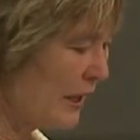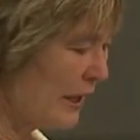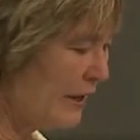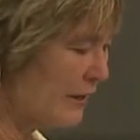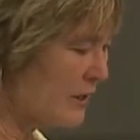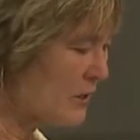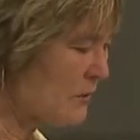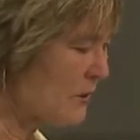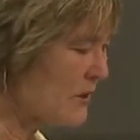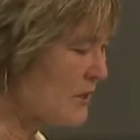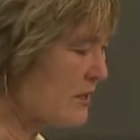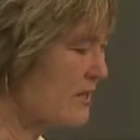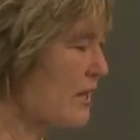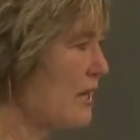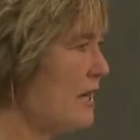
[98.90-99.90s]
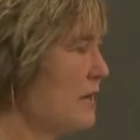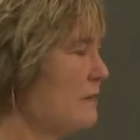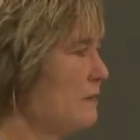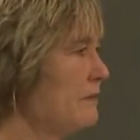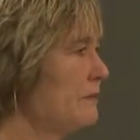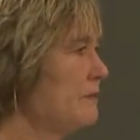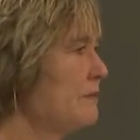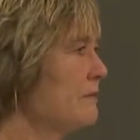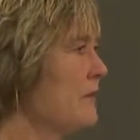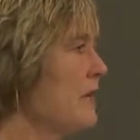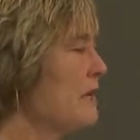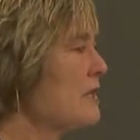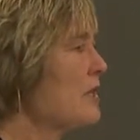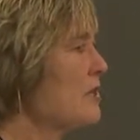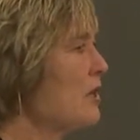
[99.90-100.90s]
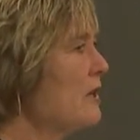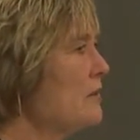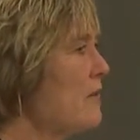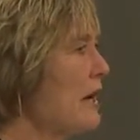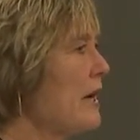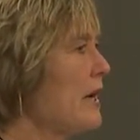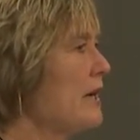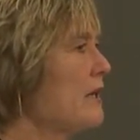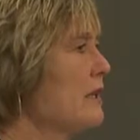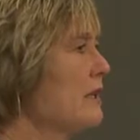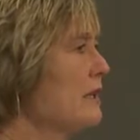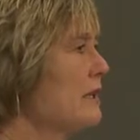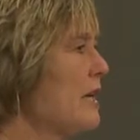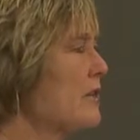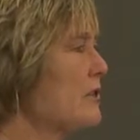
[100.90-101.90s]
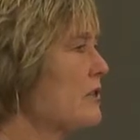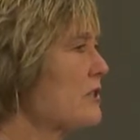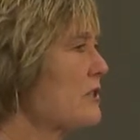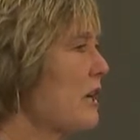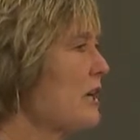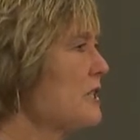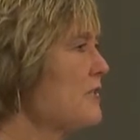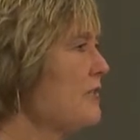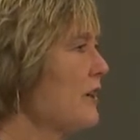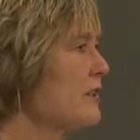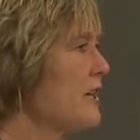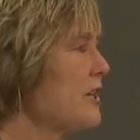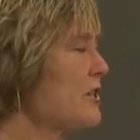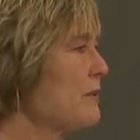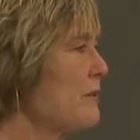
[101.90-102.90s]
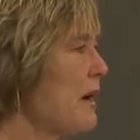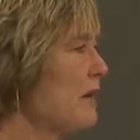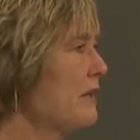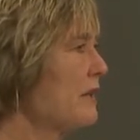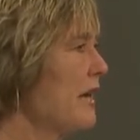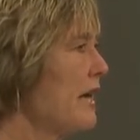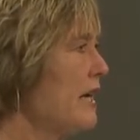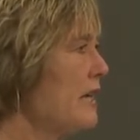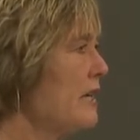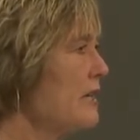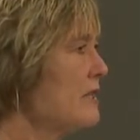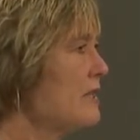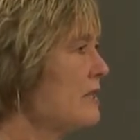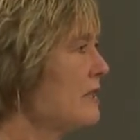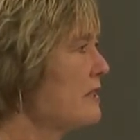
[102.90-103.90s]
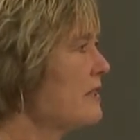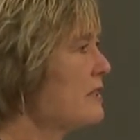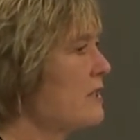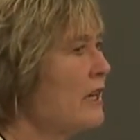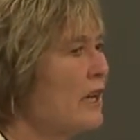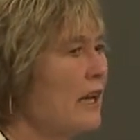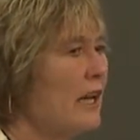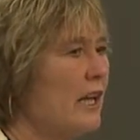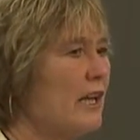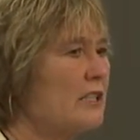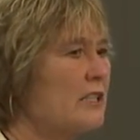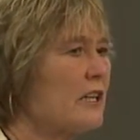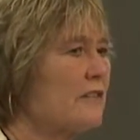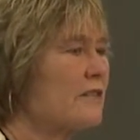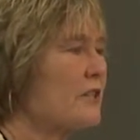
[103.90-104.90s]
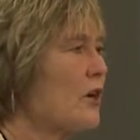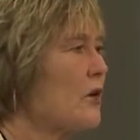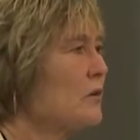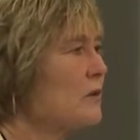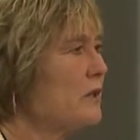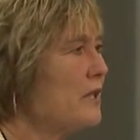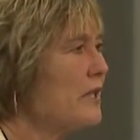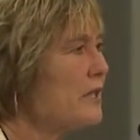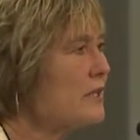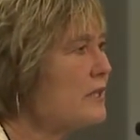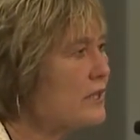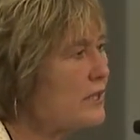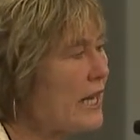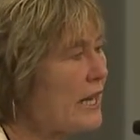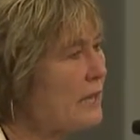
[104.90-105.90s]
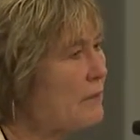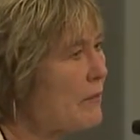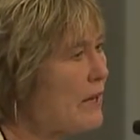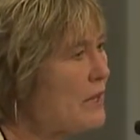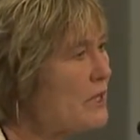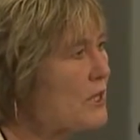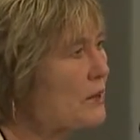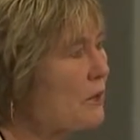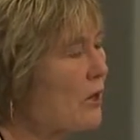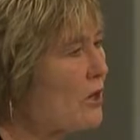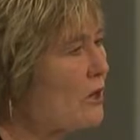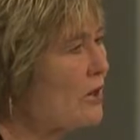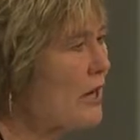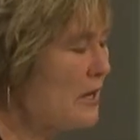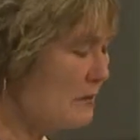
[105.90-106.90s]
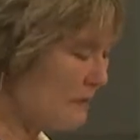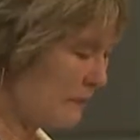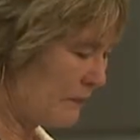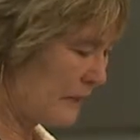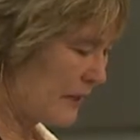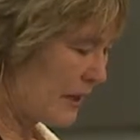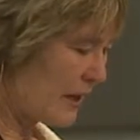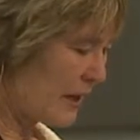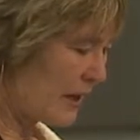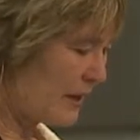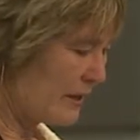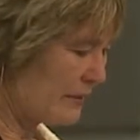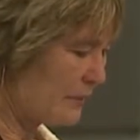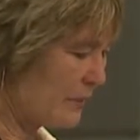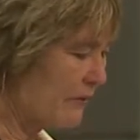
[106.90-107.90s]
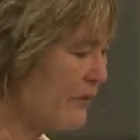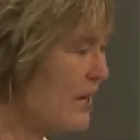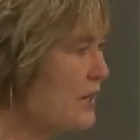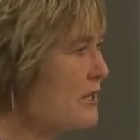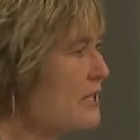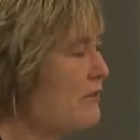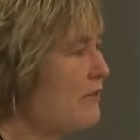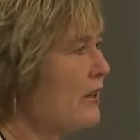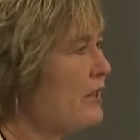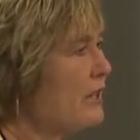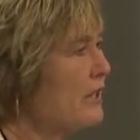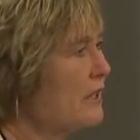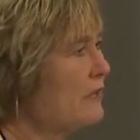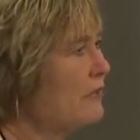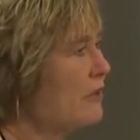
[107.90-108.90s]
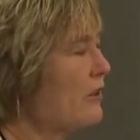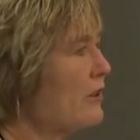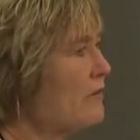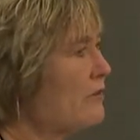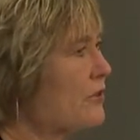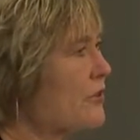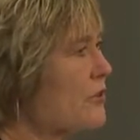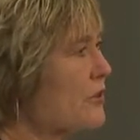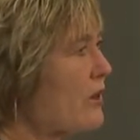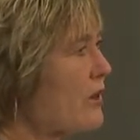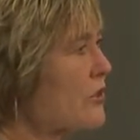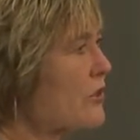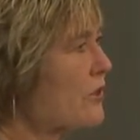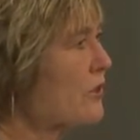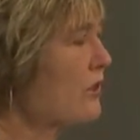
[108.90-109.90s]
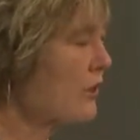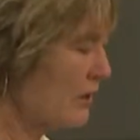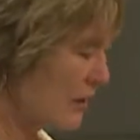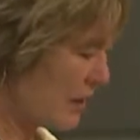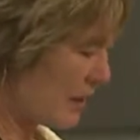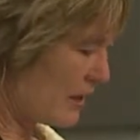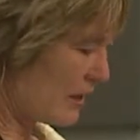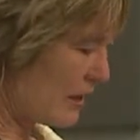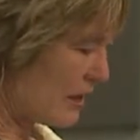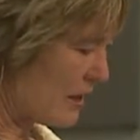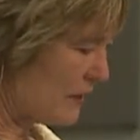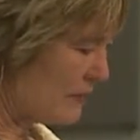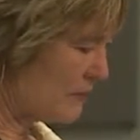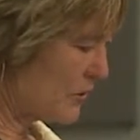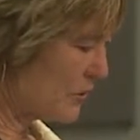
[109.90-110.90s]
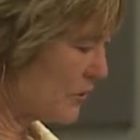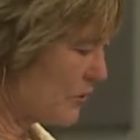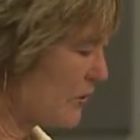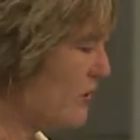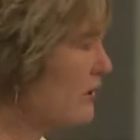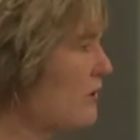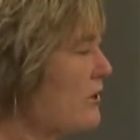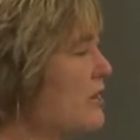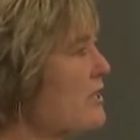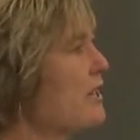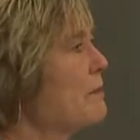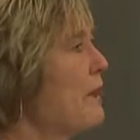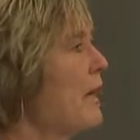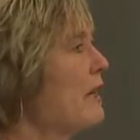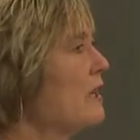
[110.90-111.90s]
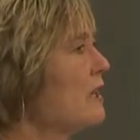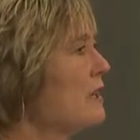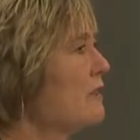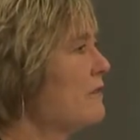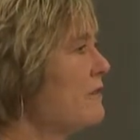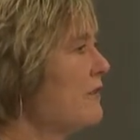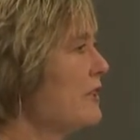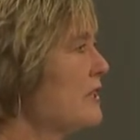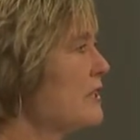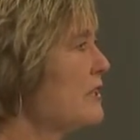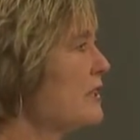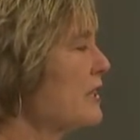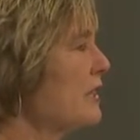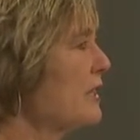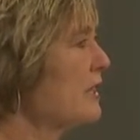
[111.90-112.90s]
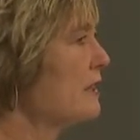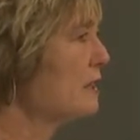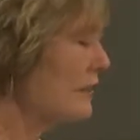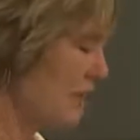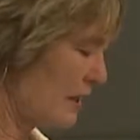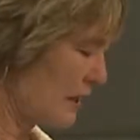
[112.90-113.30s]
And this was started by the National Science Foundation back in the 80s. It's NSF's only state-based program, and it provides funding for infrastructure to increase competitiveness in